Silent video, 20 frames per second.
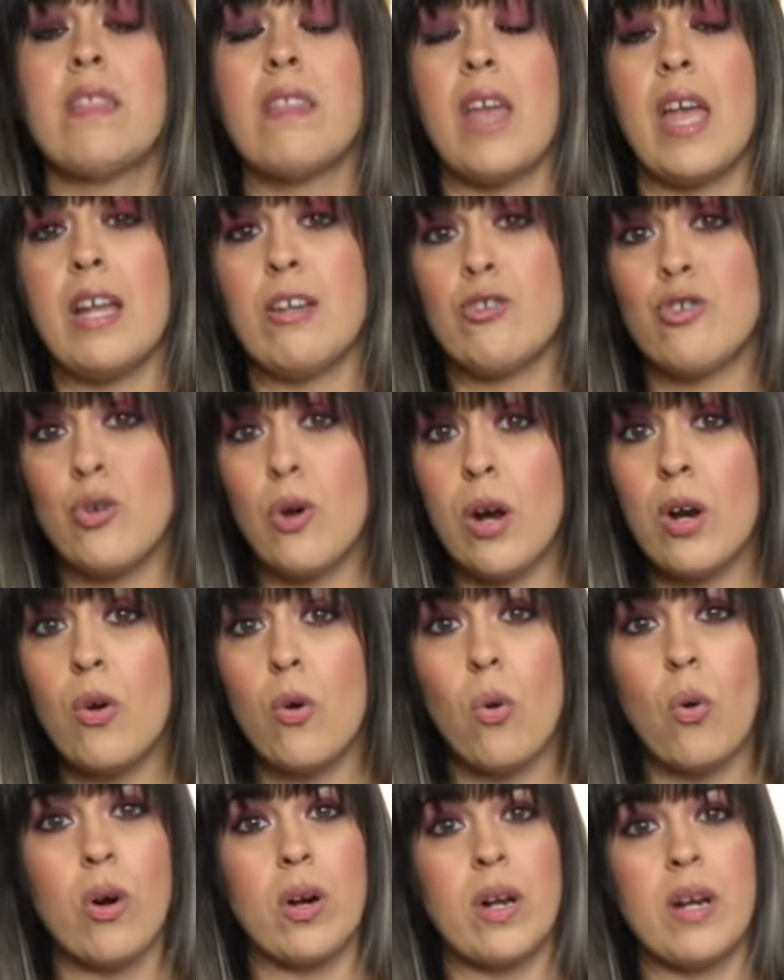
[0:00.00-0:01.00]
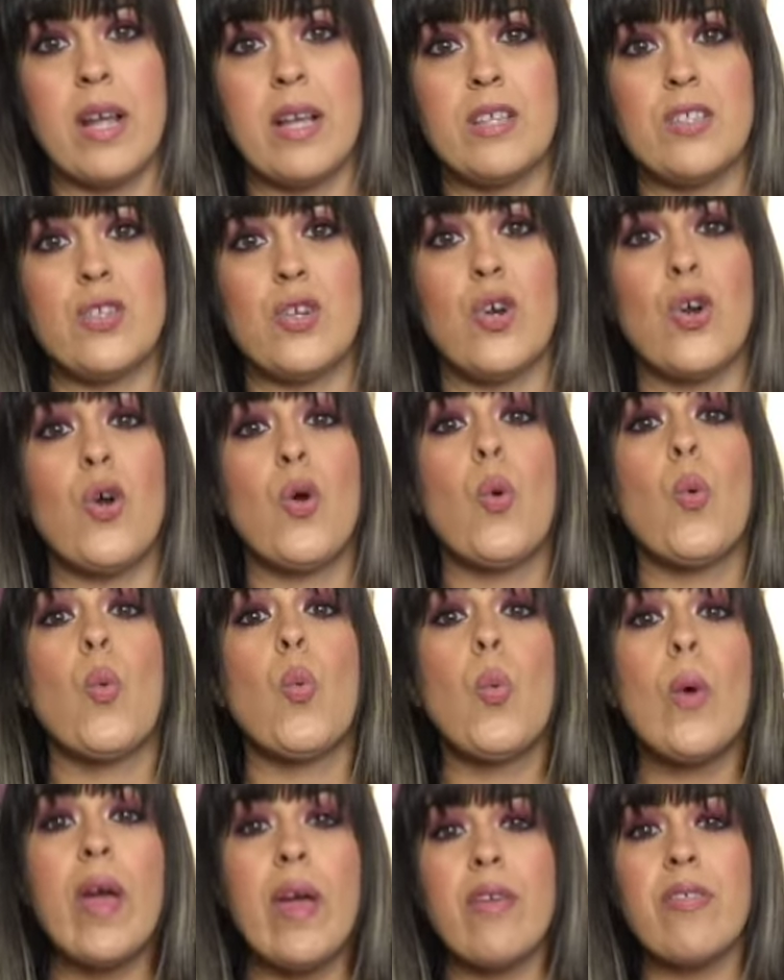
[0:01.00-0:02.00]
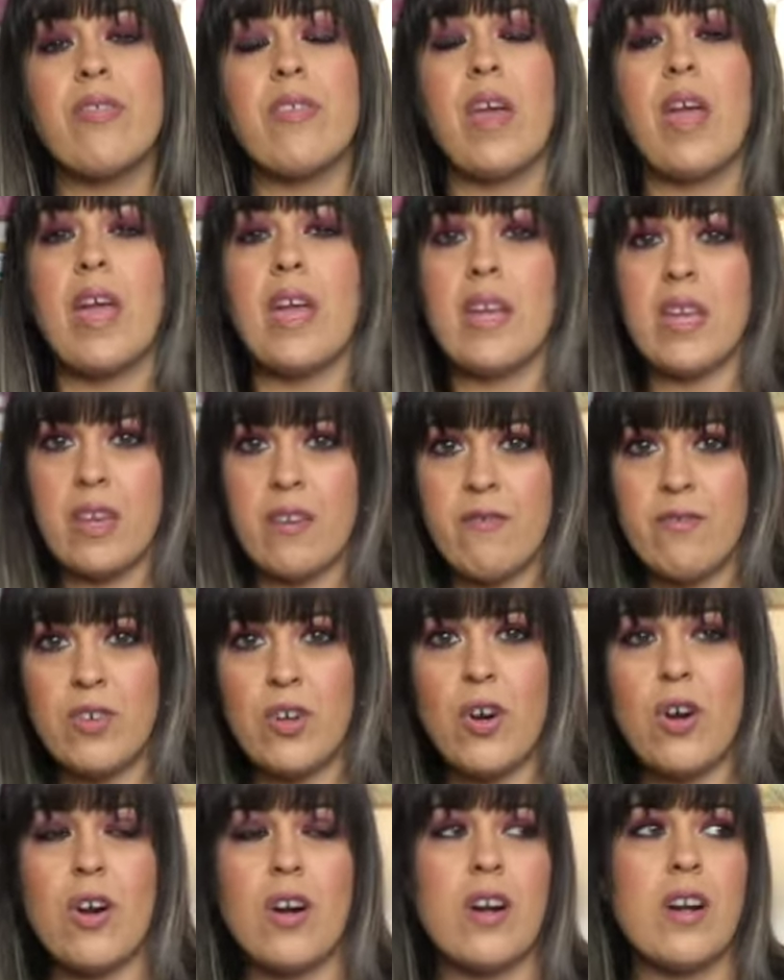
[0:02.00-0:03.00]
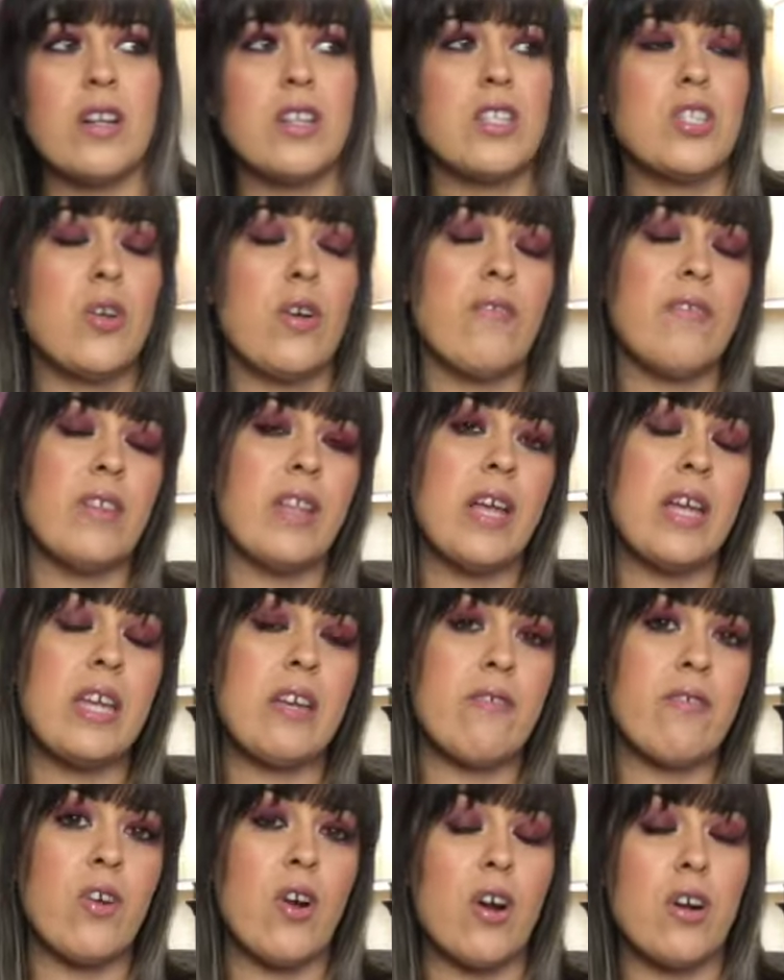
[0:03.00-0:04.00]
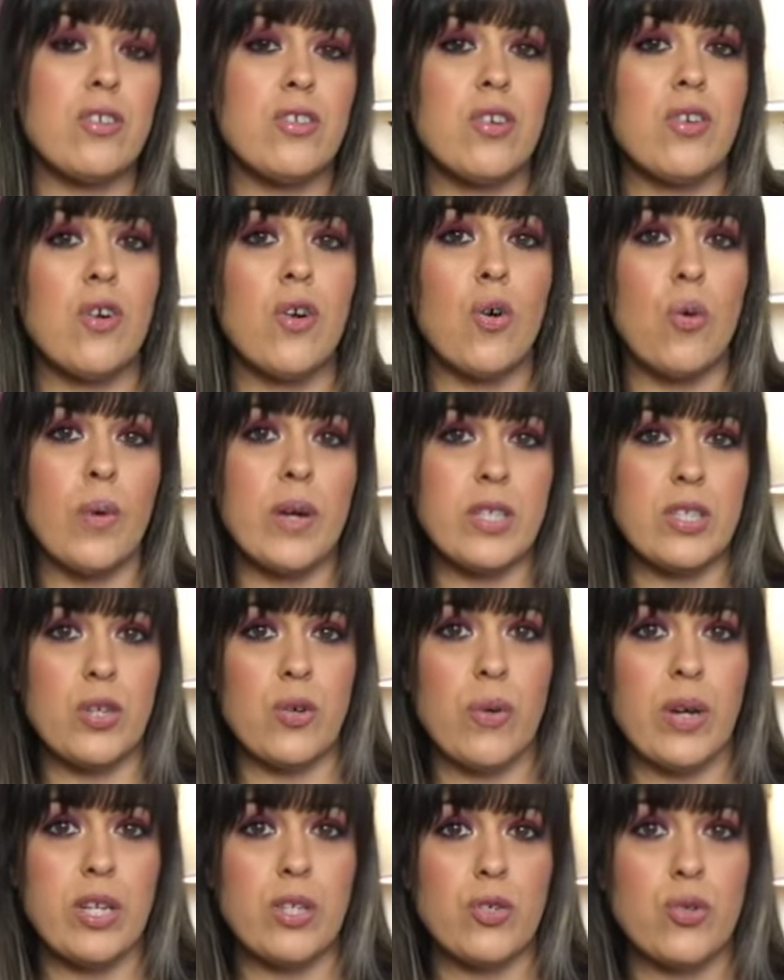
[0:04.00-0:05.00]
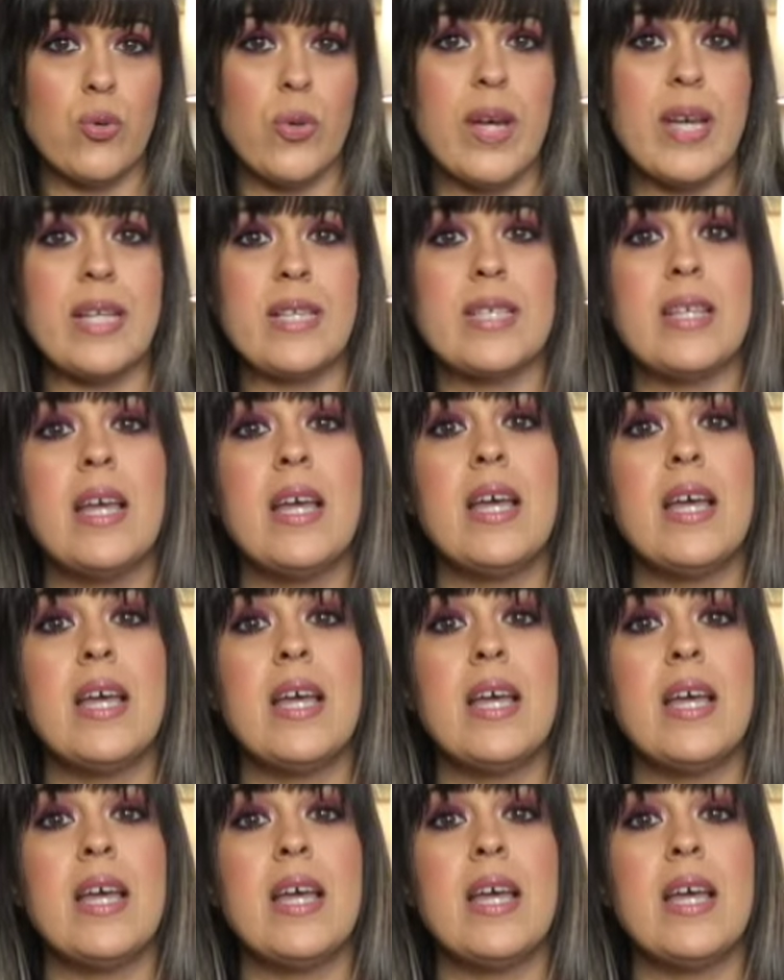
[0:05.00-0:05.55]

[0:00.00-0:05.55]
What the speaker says: a trunk organizer with a gift card. So I feel like gift cards are always a great choice,